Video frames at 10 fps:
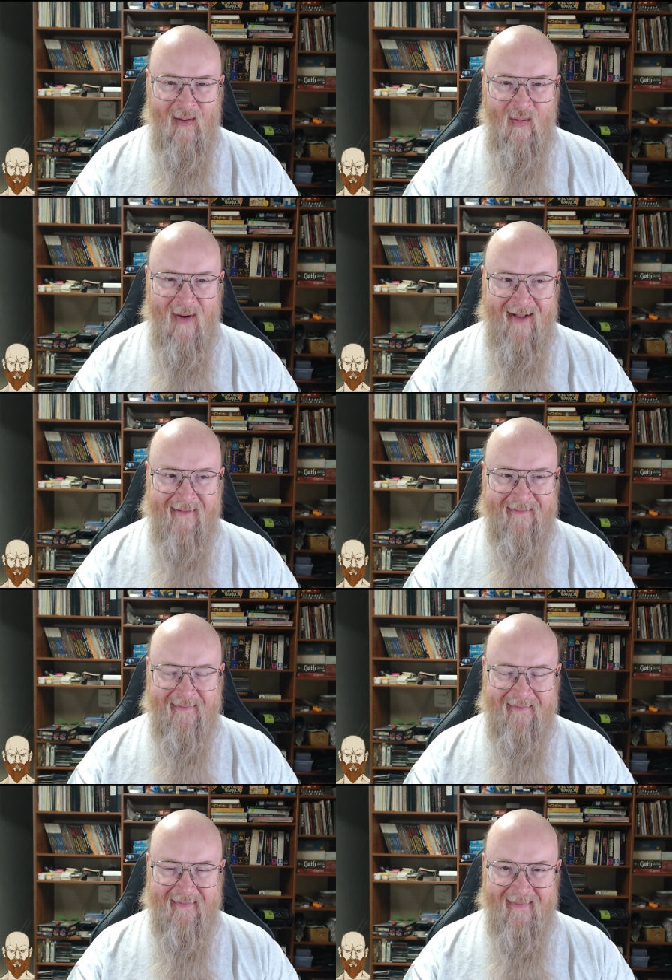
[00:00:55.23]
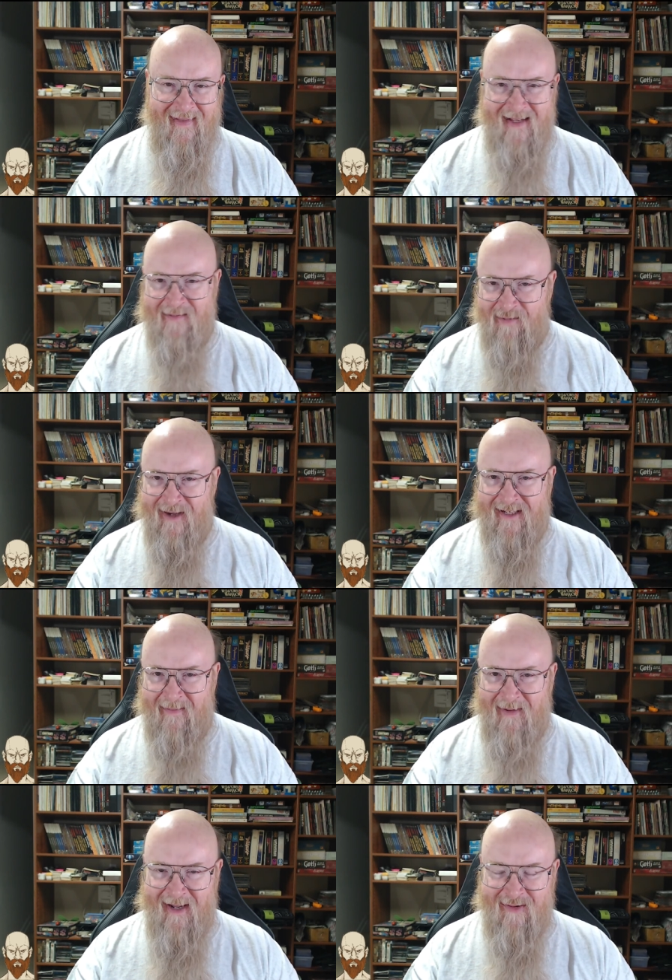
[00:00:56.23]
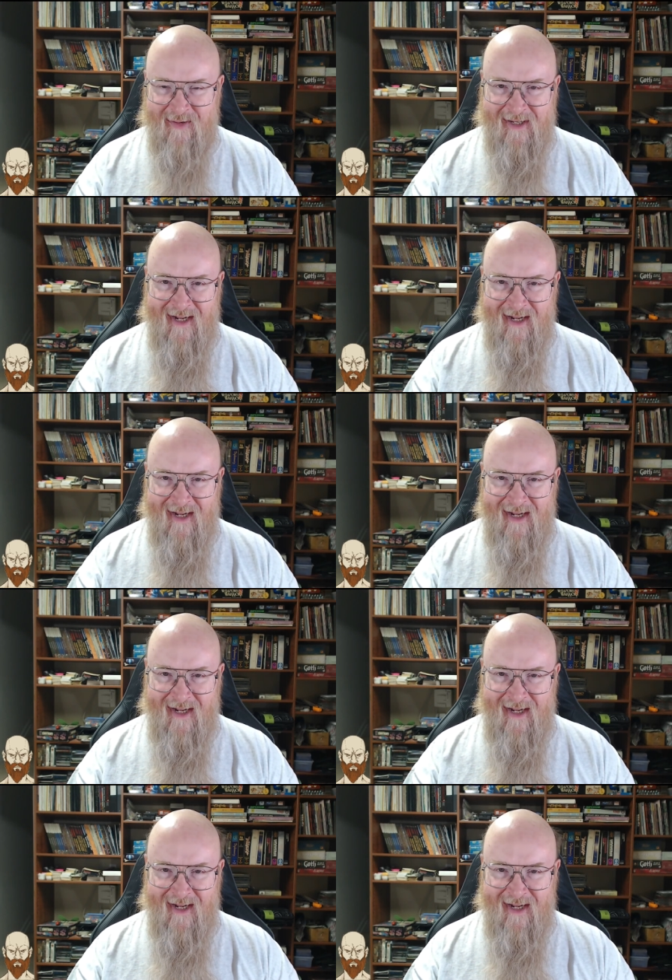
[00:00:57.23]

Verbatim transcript: Well, this brings up an interesting